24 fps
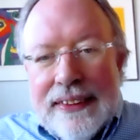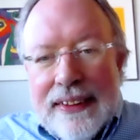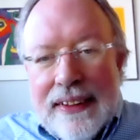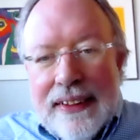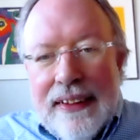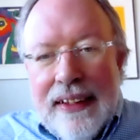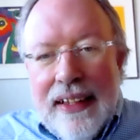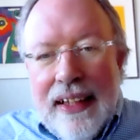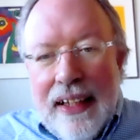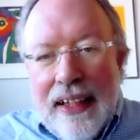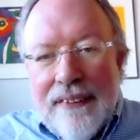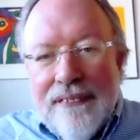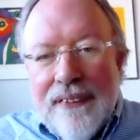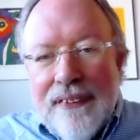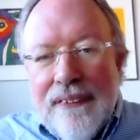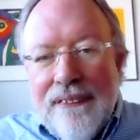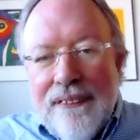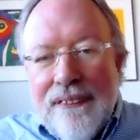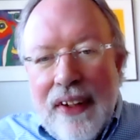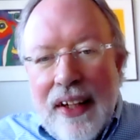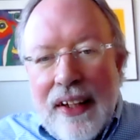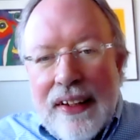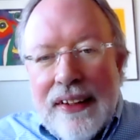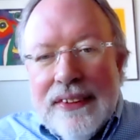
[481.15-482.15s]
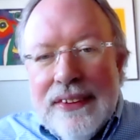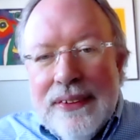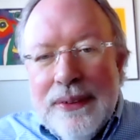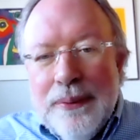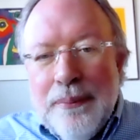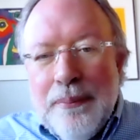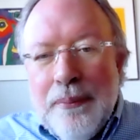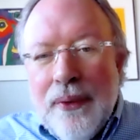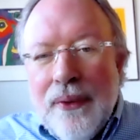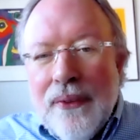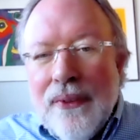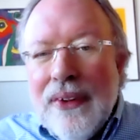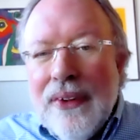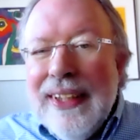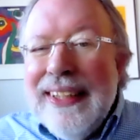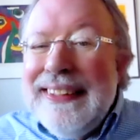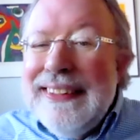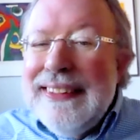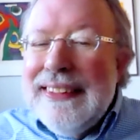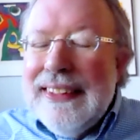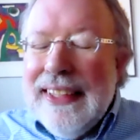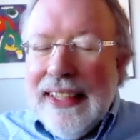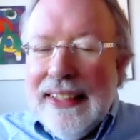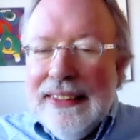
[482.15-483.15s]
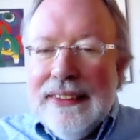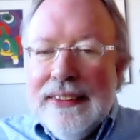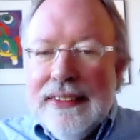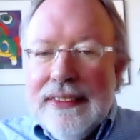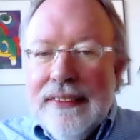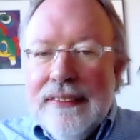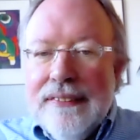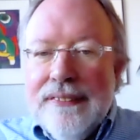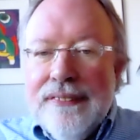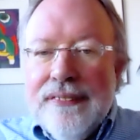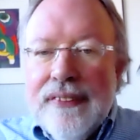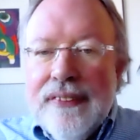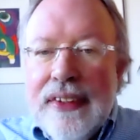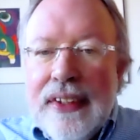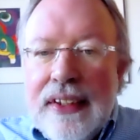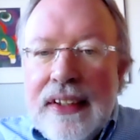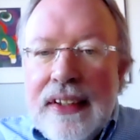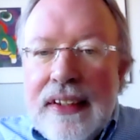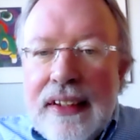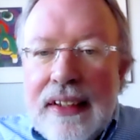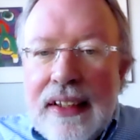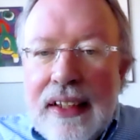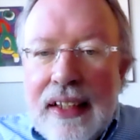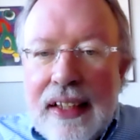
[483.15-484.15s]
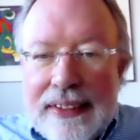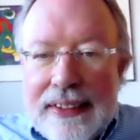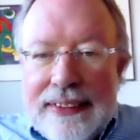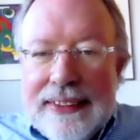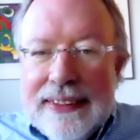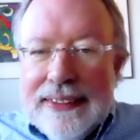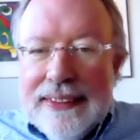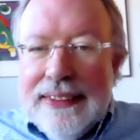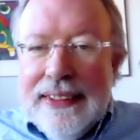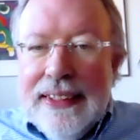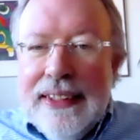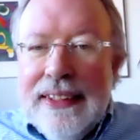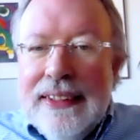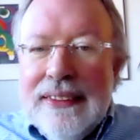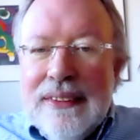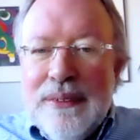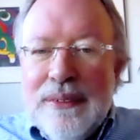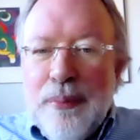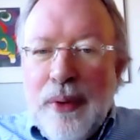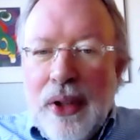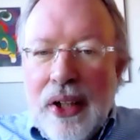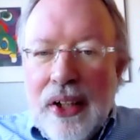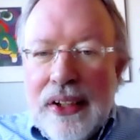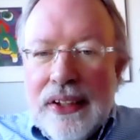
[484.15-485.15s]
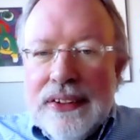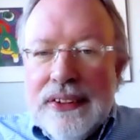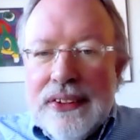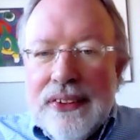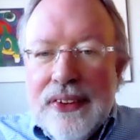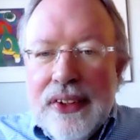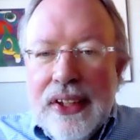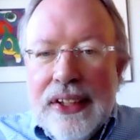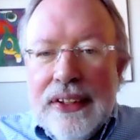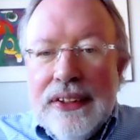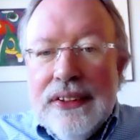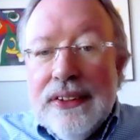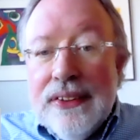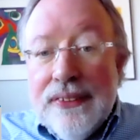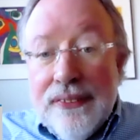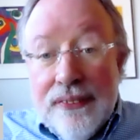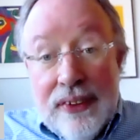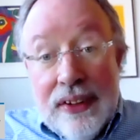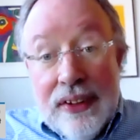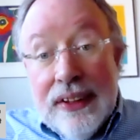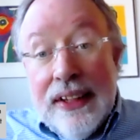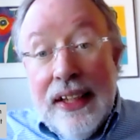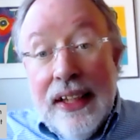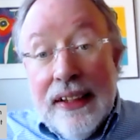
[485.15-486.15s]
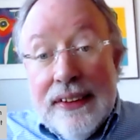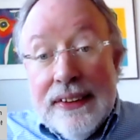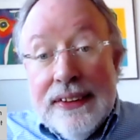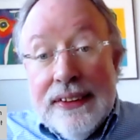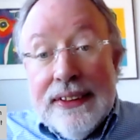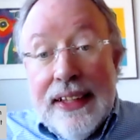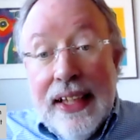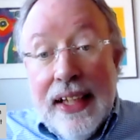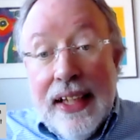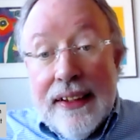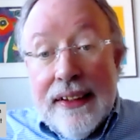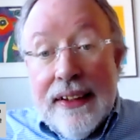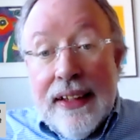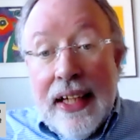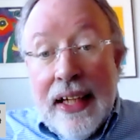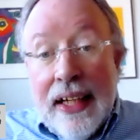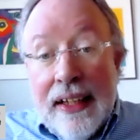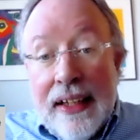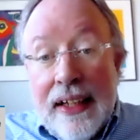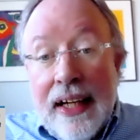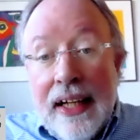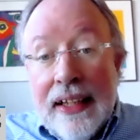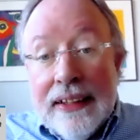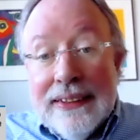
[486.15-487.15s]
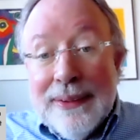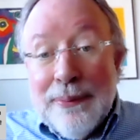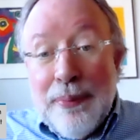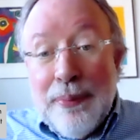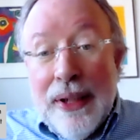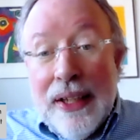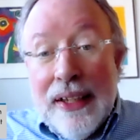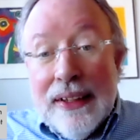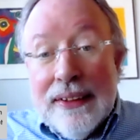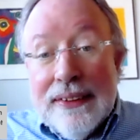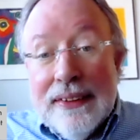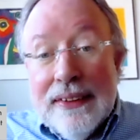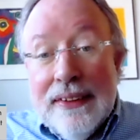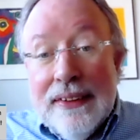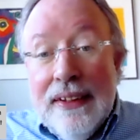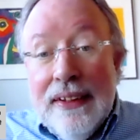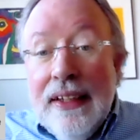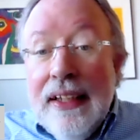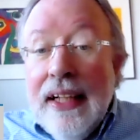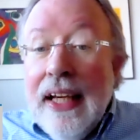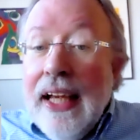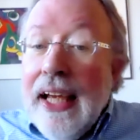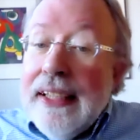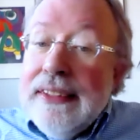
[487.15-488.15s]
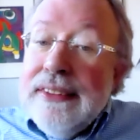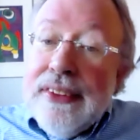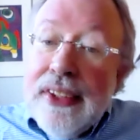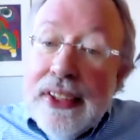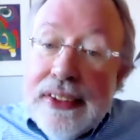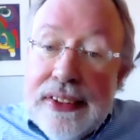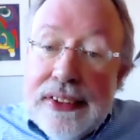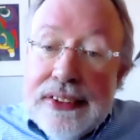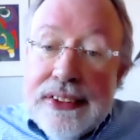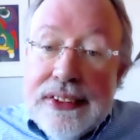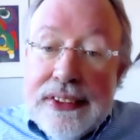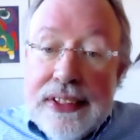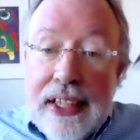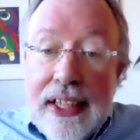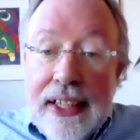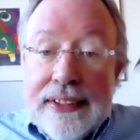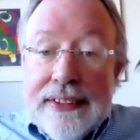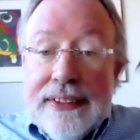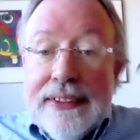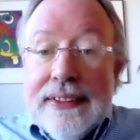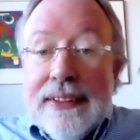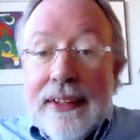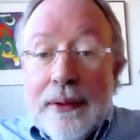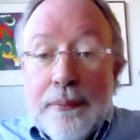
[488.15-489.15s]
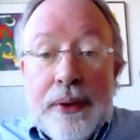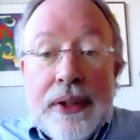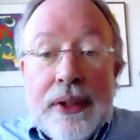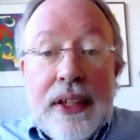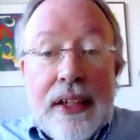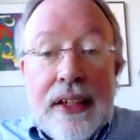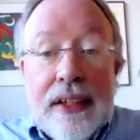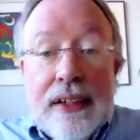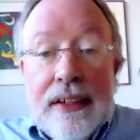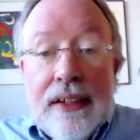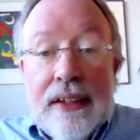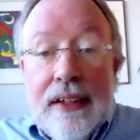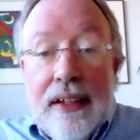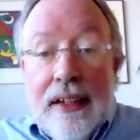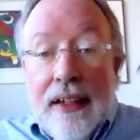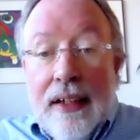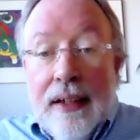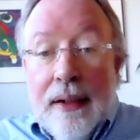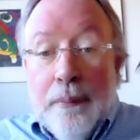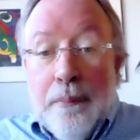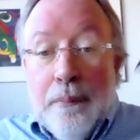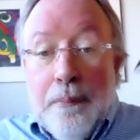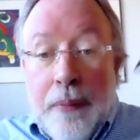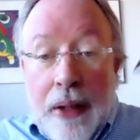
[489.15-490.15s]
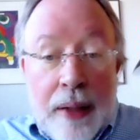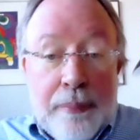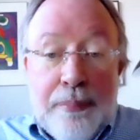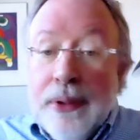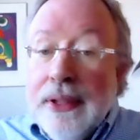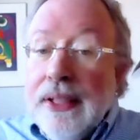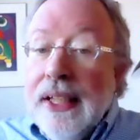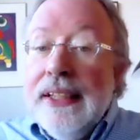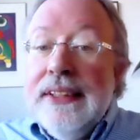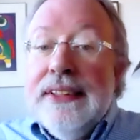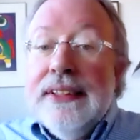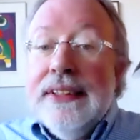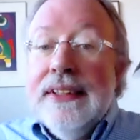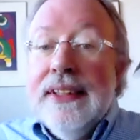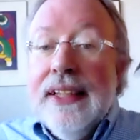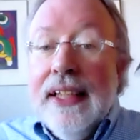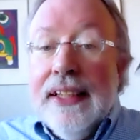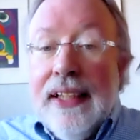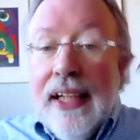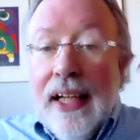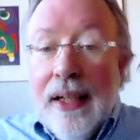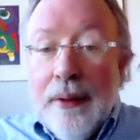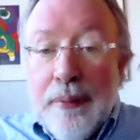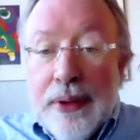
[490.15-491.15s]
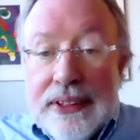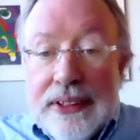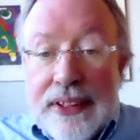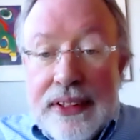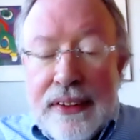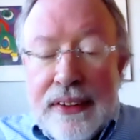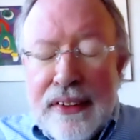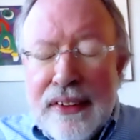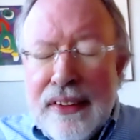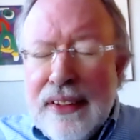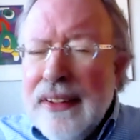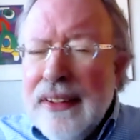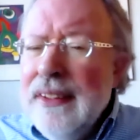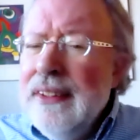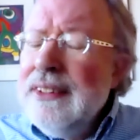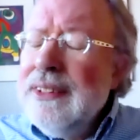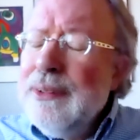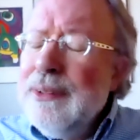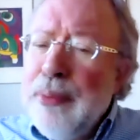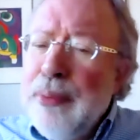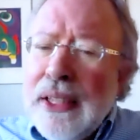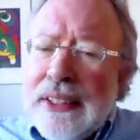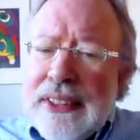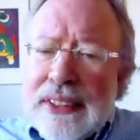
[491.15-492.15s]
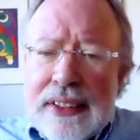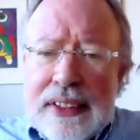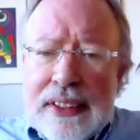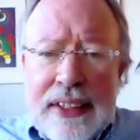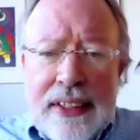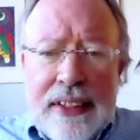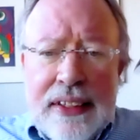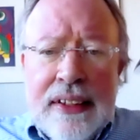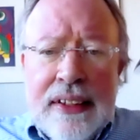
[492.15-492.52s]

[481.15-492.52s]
And we've got to do more intensive disease monitoring to really understand that aspect and to understand some of the population dynamics in the herd, especially